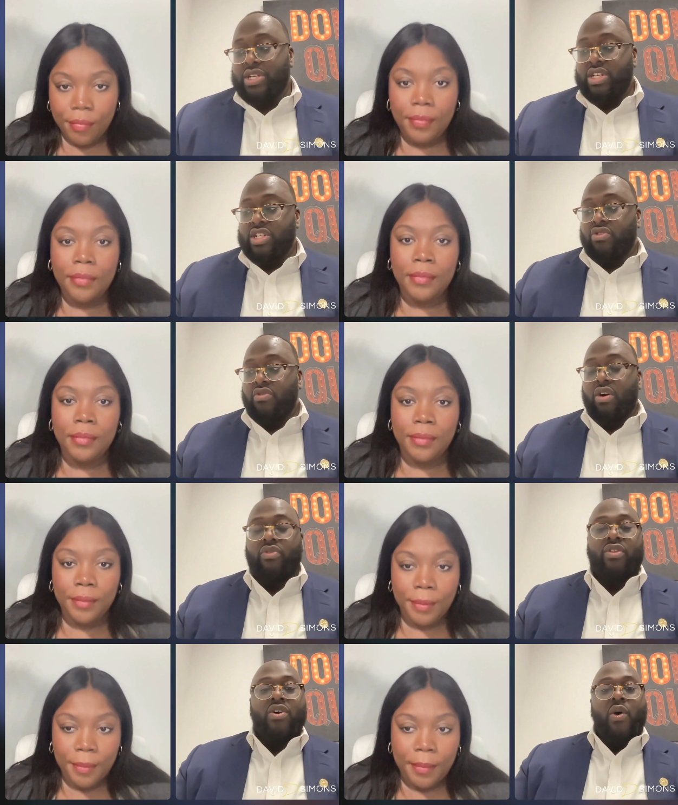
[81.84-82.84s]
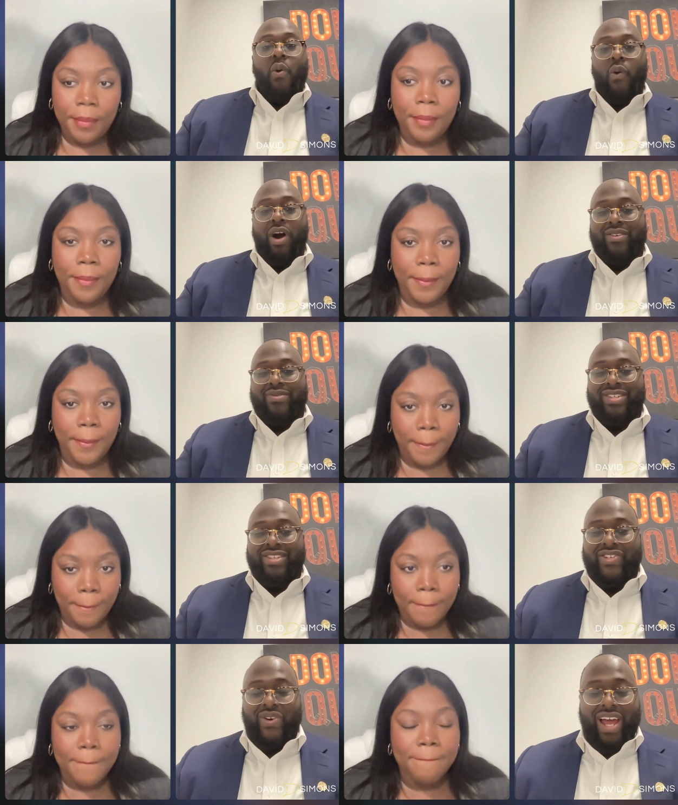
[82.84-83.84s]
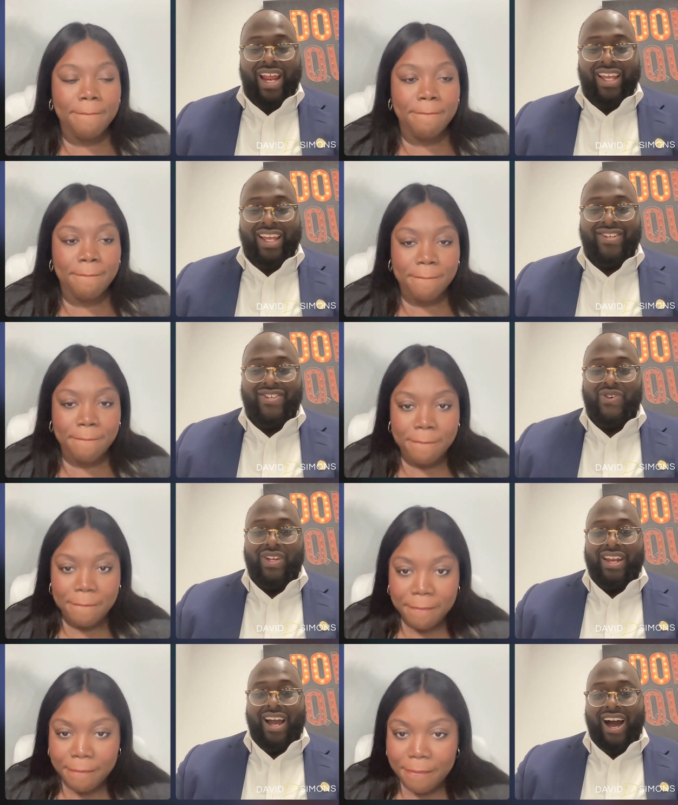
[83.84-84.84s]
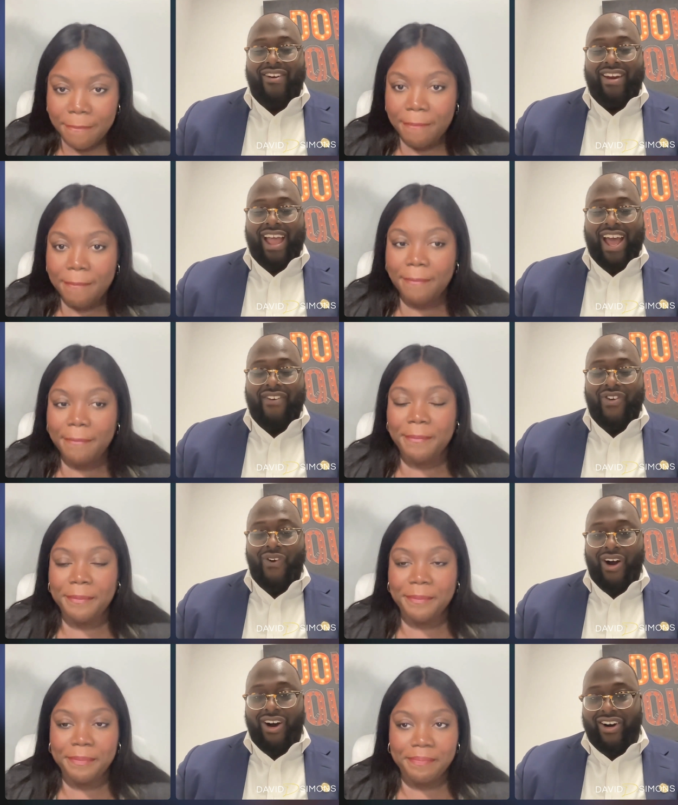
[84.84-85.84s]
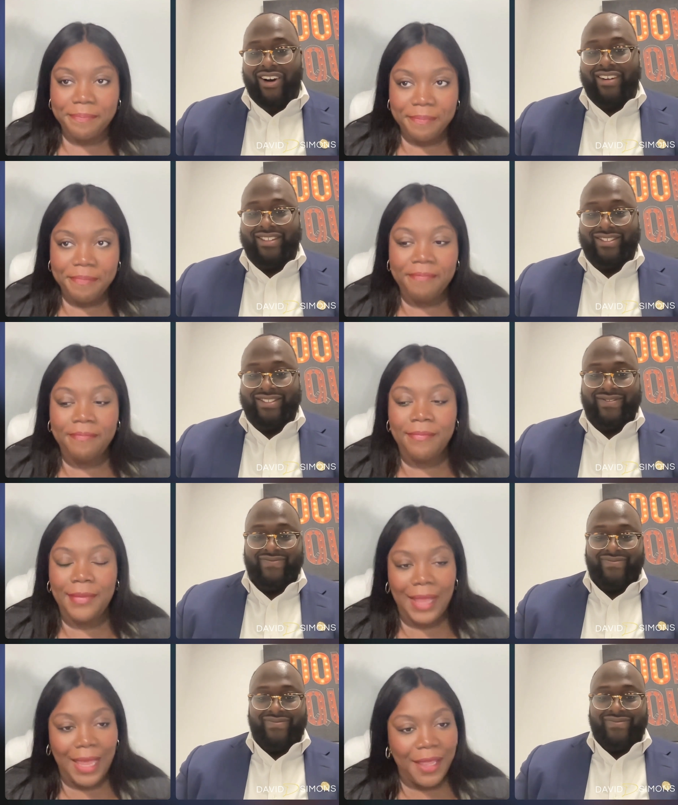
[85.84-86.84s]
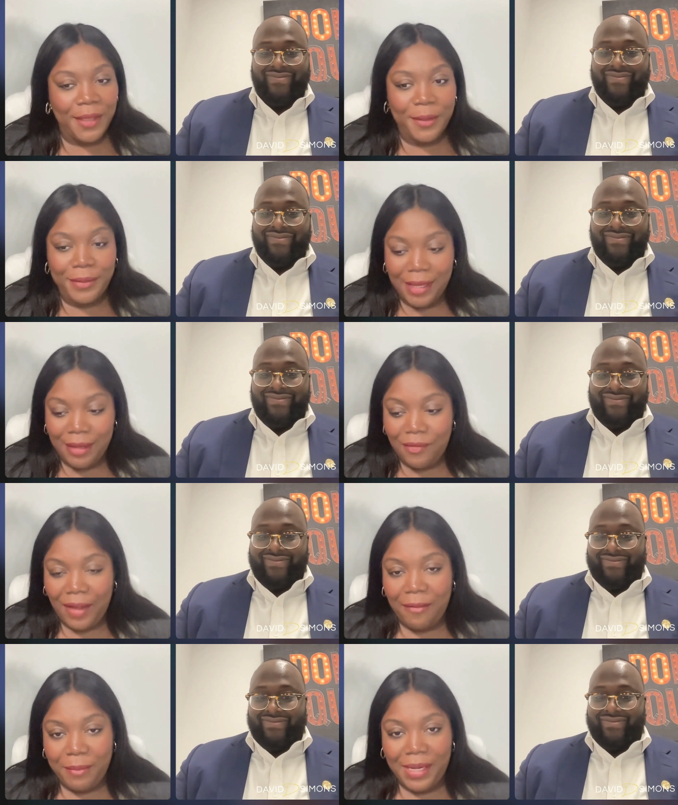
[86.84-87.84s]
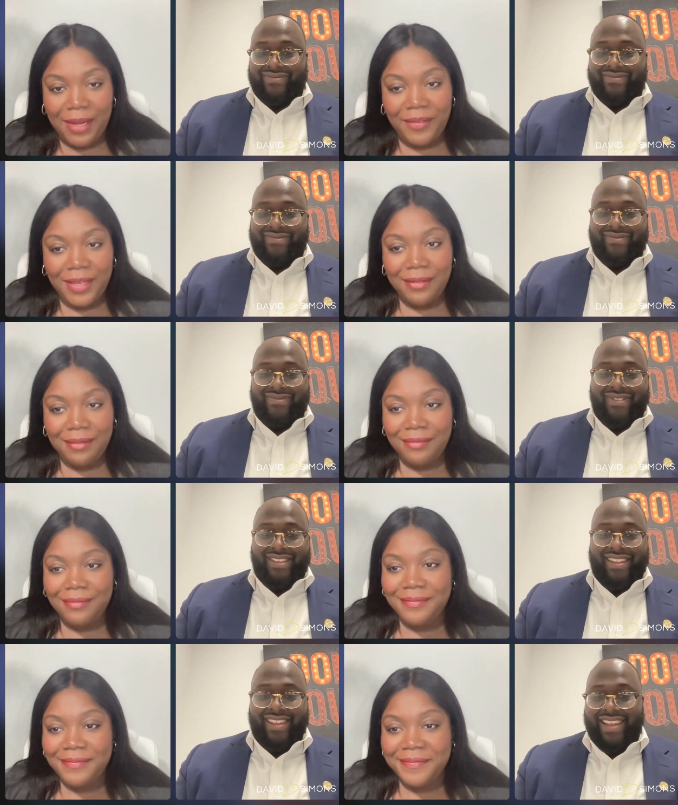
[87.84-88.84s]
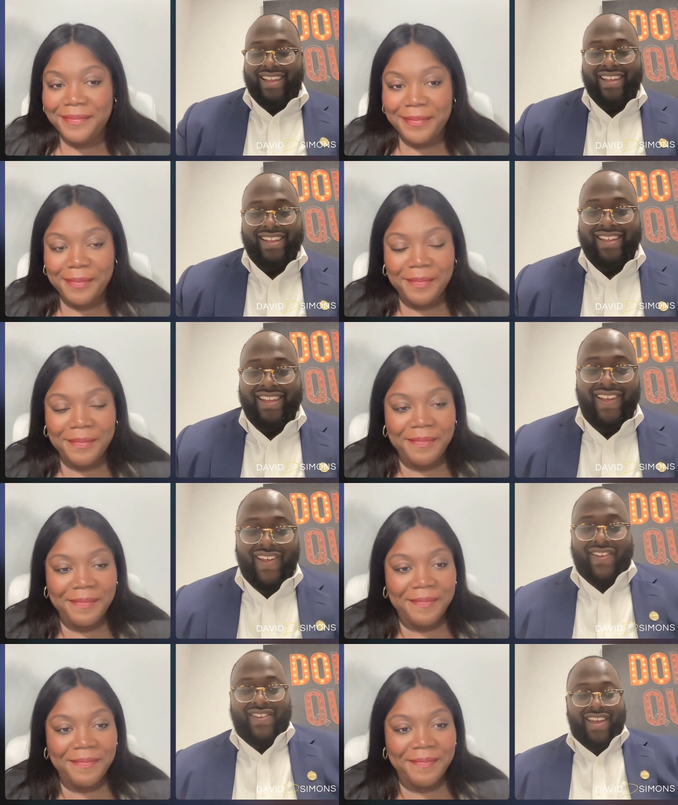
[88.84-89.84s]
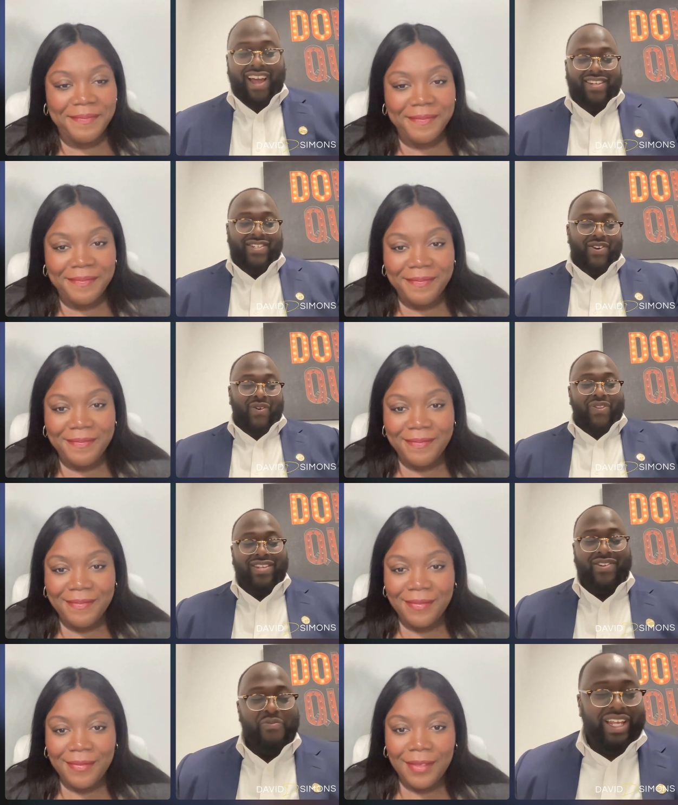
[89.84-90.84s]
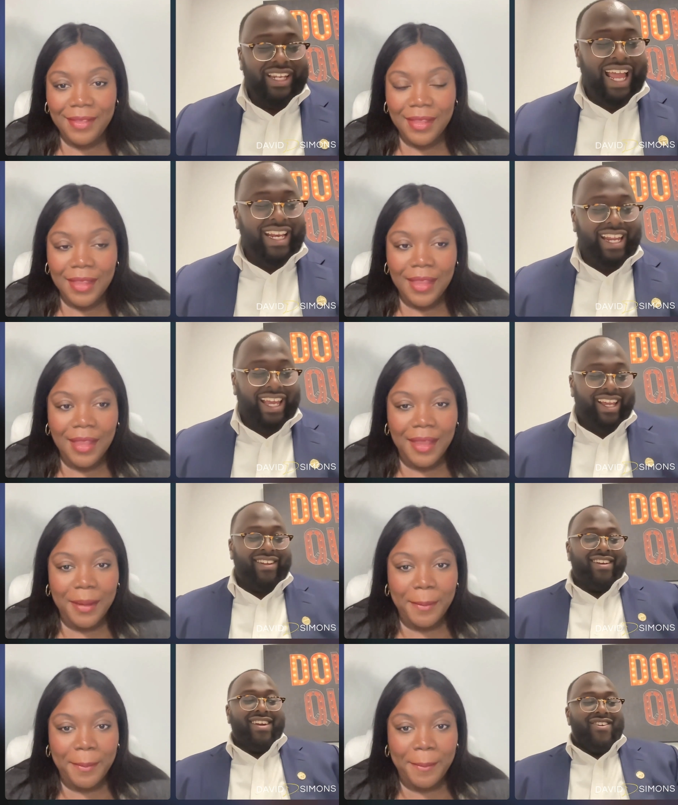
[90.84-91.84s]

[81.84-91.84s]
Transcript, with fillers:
Speaker 1: business growth. Welcome to the show, Nathalie. Truly an honor to have you on.
Speaker 2: Thank you. Thank you for having me, David.
Speaker 1: Yes, so this is going to be lightning